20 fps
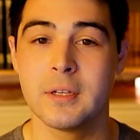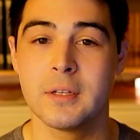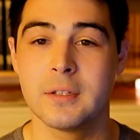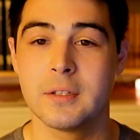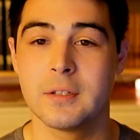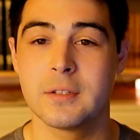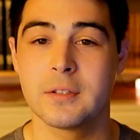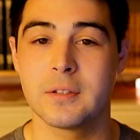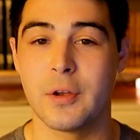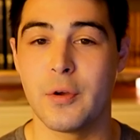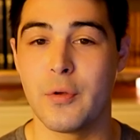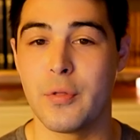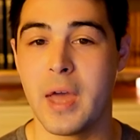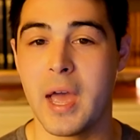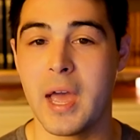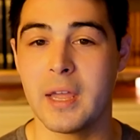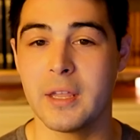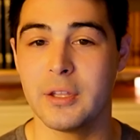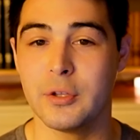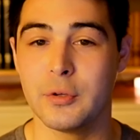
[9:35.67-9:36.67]
so
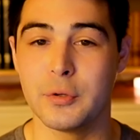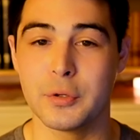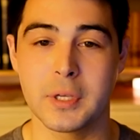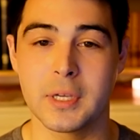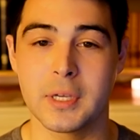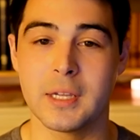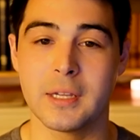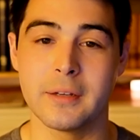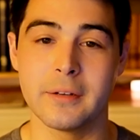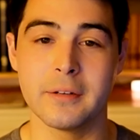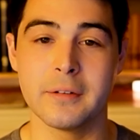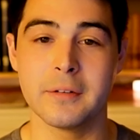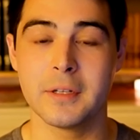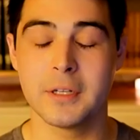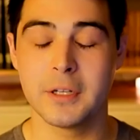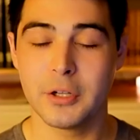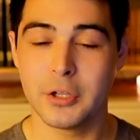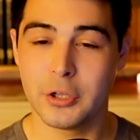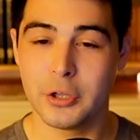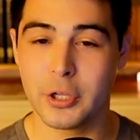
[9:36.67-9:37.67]
that you can
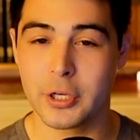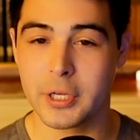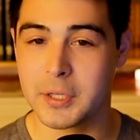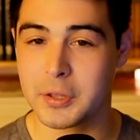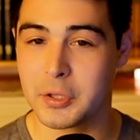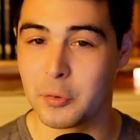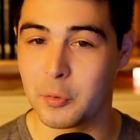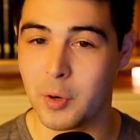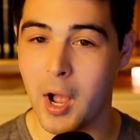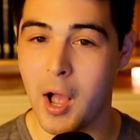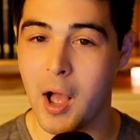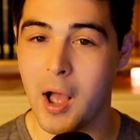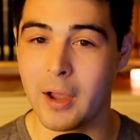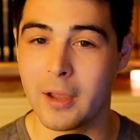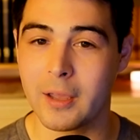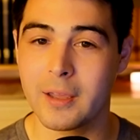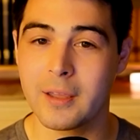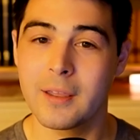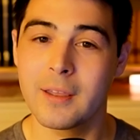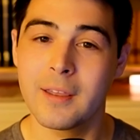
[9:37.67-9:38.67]
look at the
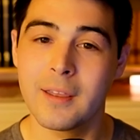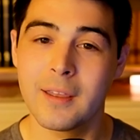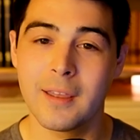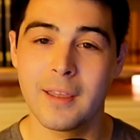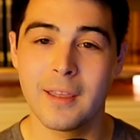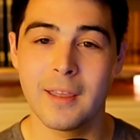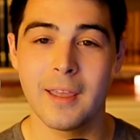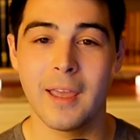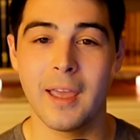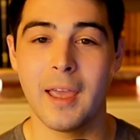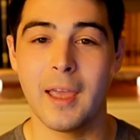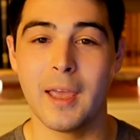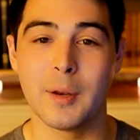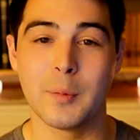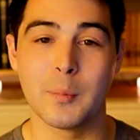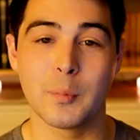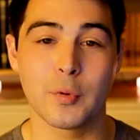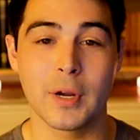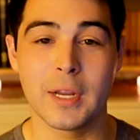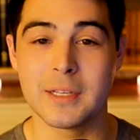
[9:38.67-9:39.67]
rock
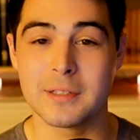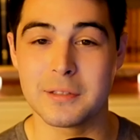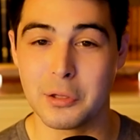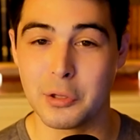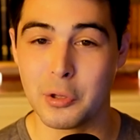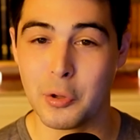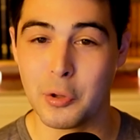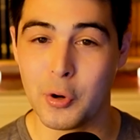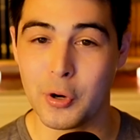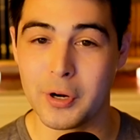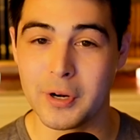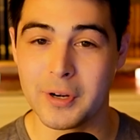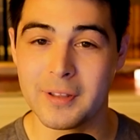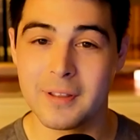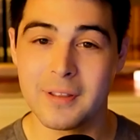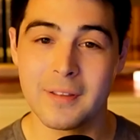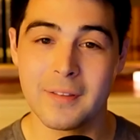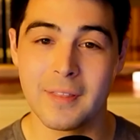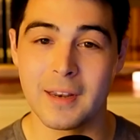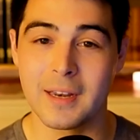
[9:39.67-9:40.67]
and praise the Lord
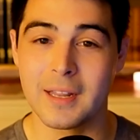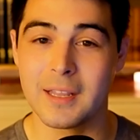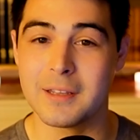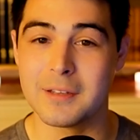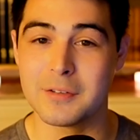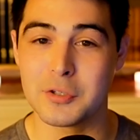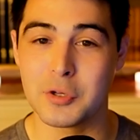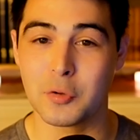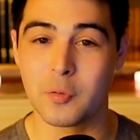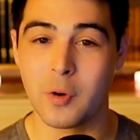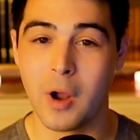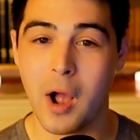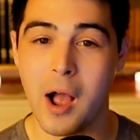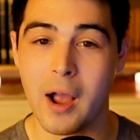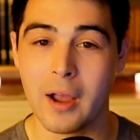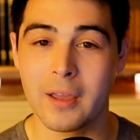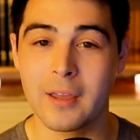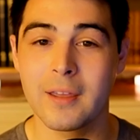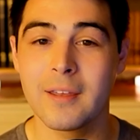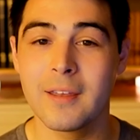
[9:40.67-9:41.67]
that He is your
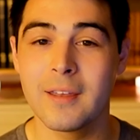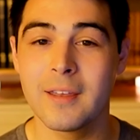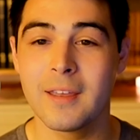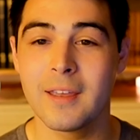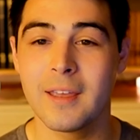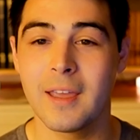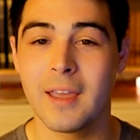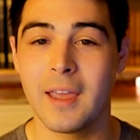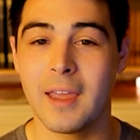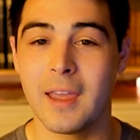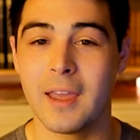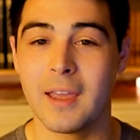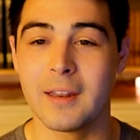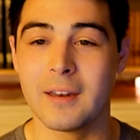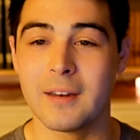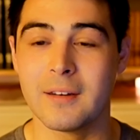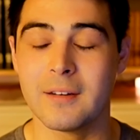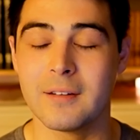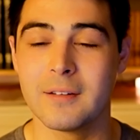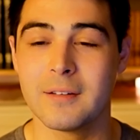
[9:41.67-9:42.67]
rock.
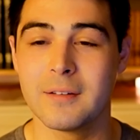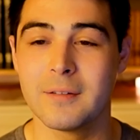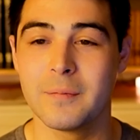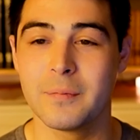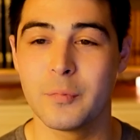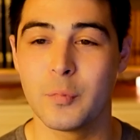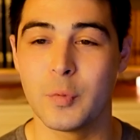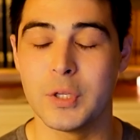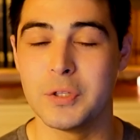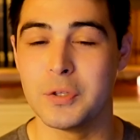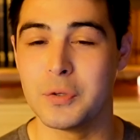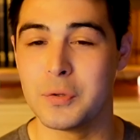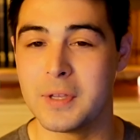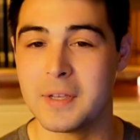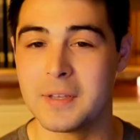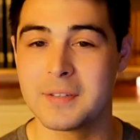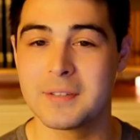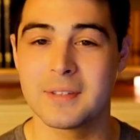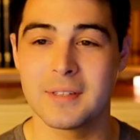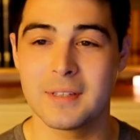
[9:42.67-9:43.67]
And we do
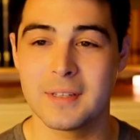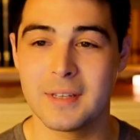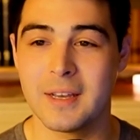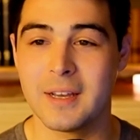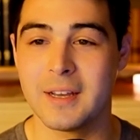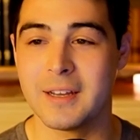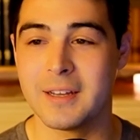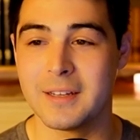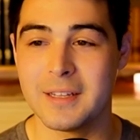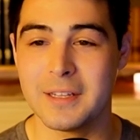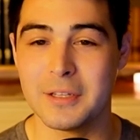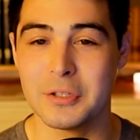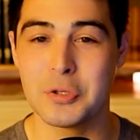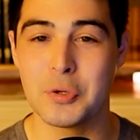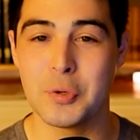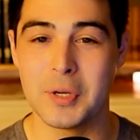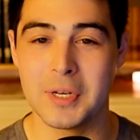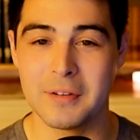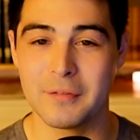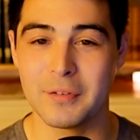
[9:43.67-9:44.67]
this uh,
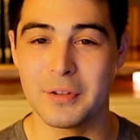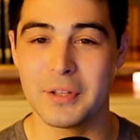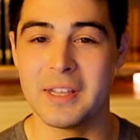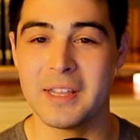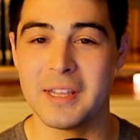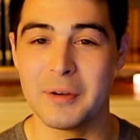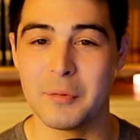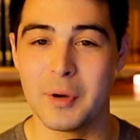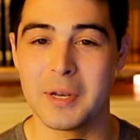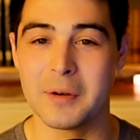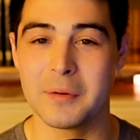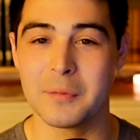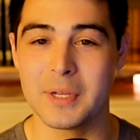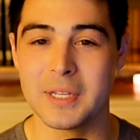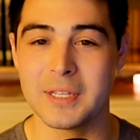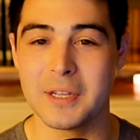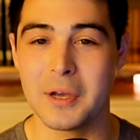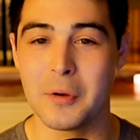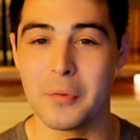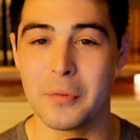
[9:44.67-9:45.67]
intuitively when we
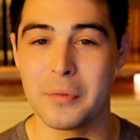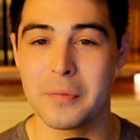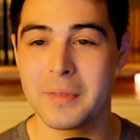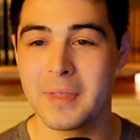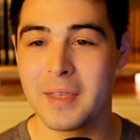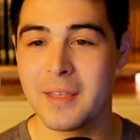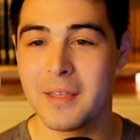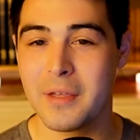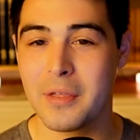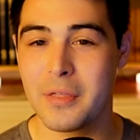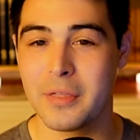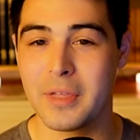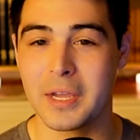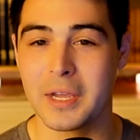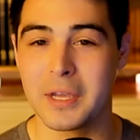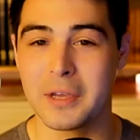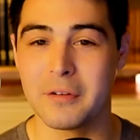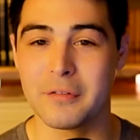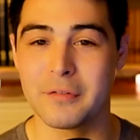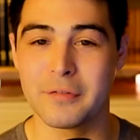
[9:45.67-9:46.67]
don't think
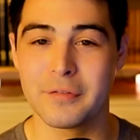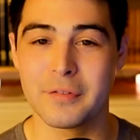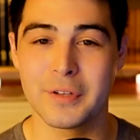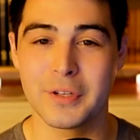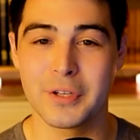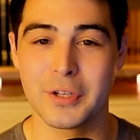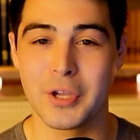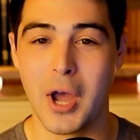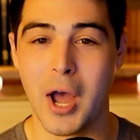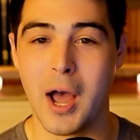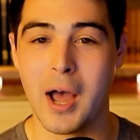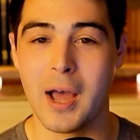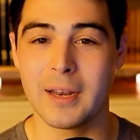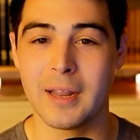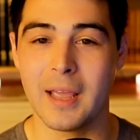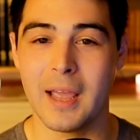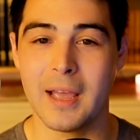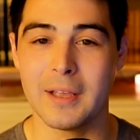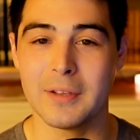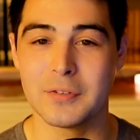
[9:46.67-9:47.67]
of God
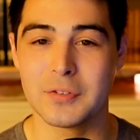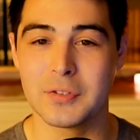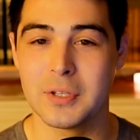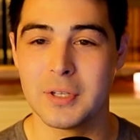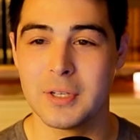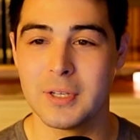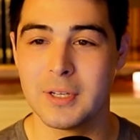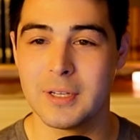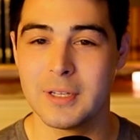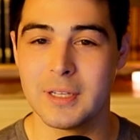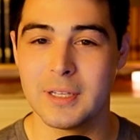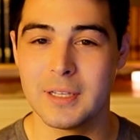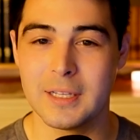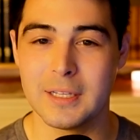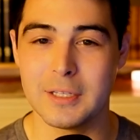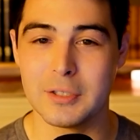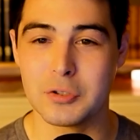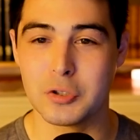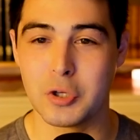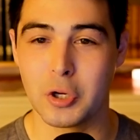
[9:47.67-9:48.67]
as
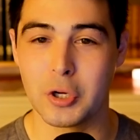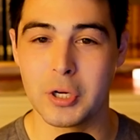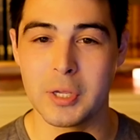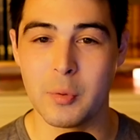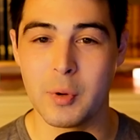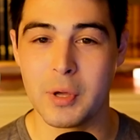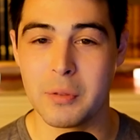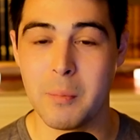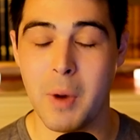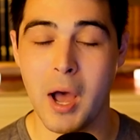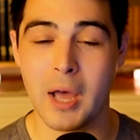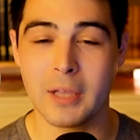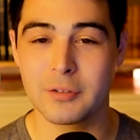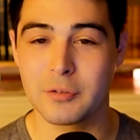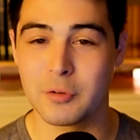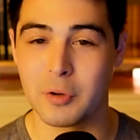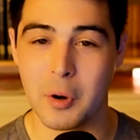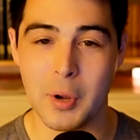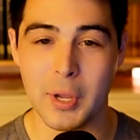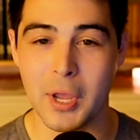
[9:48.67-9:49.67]
He's dirty with moss
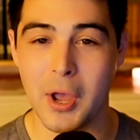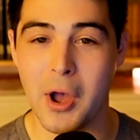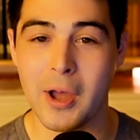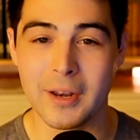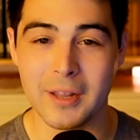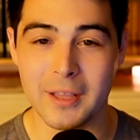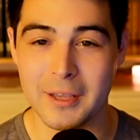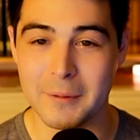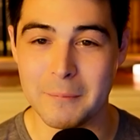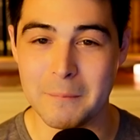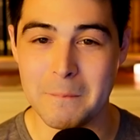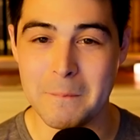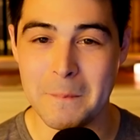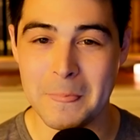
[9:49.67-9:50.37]
growing on Him,